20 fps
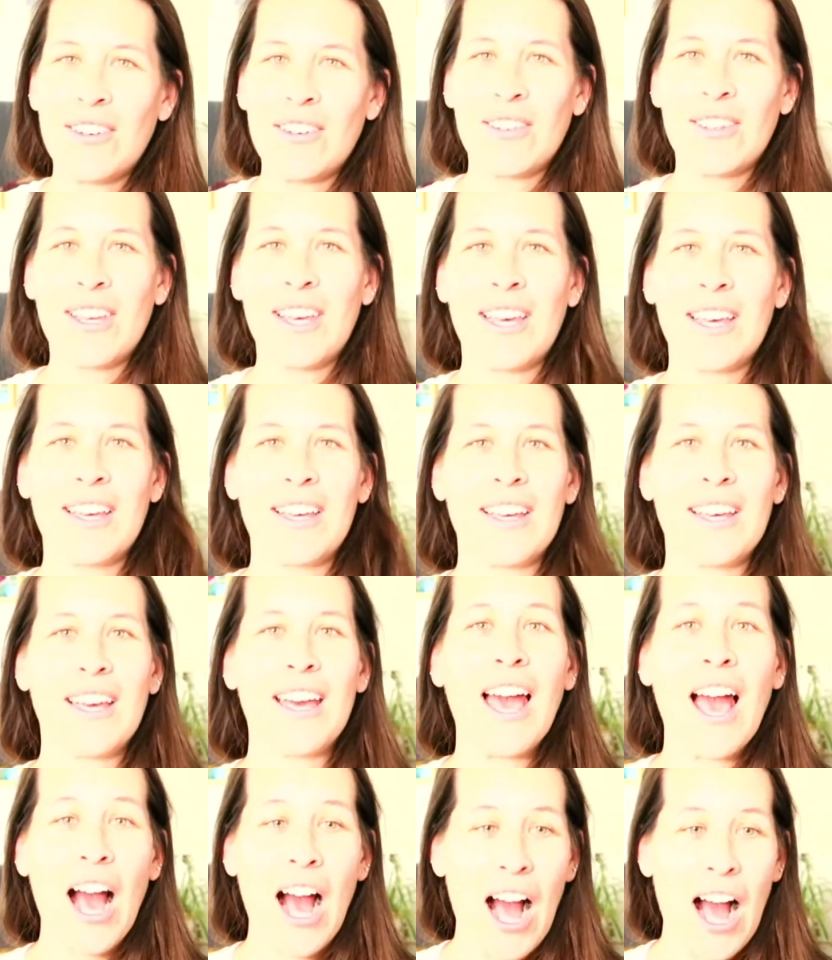Okay.
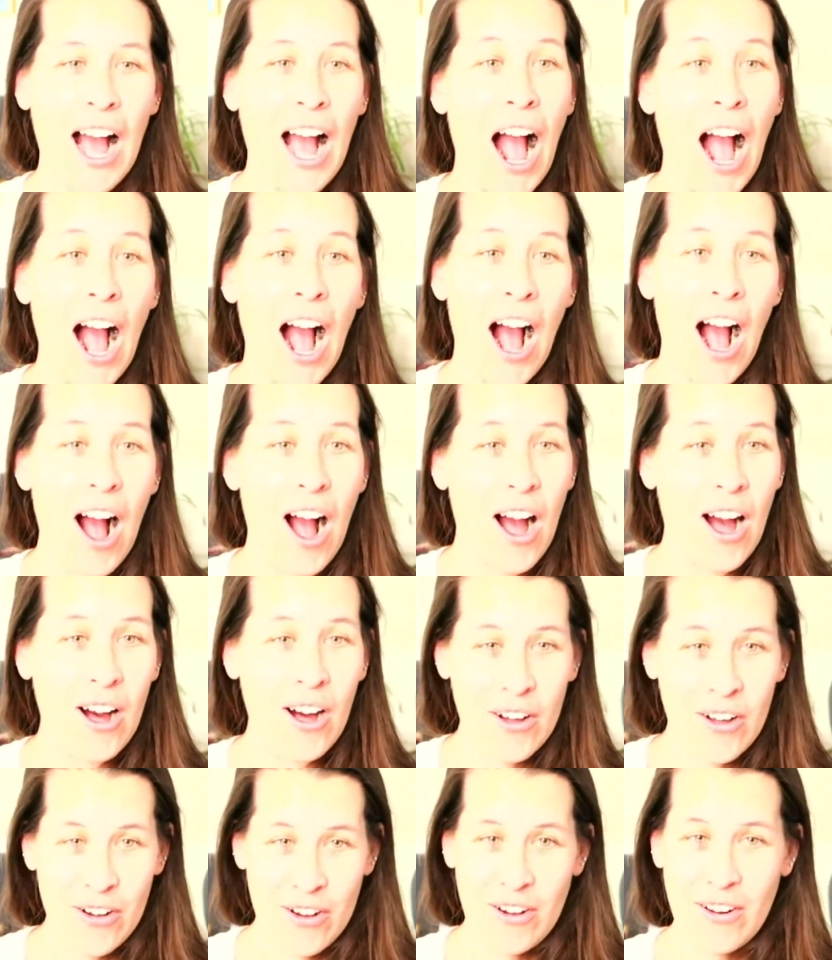
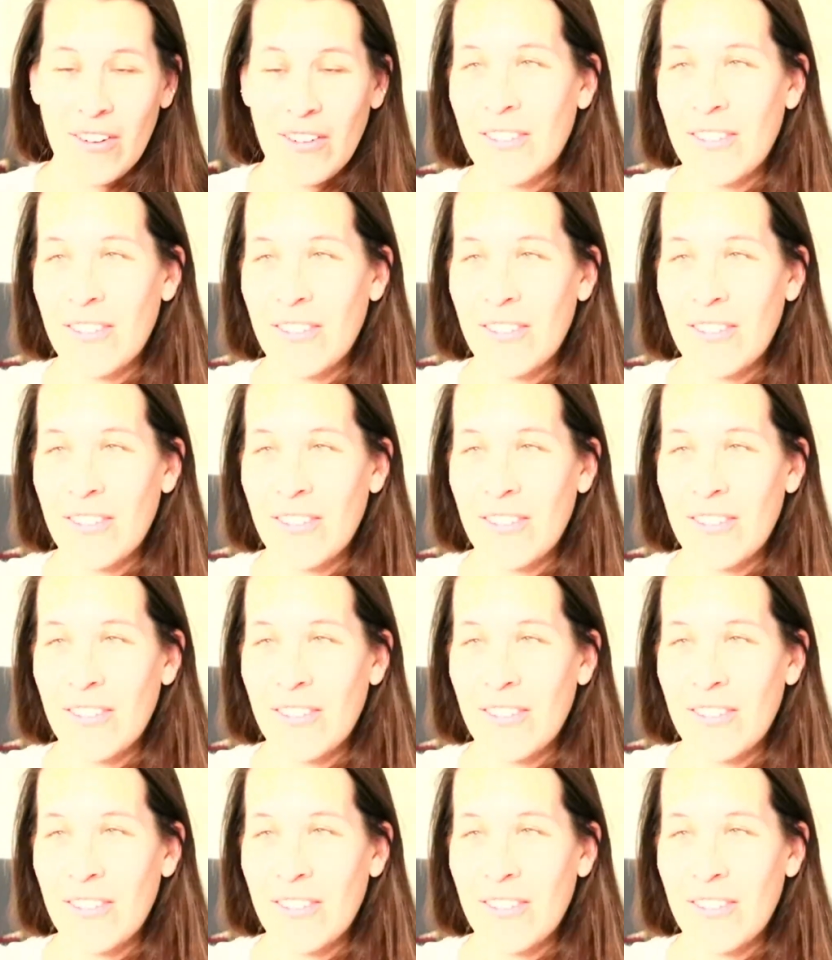Hold on.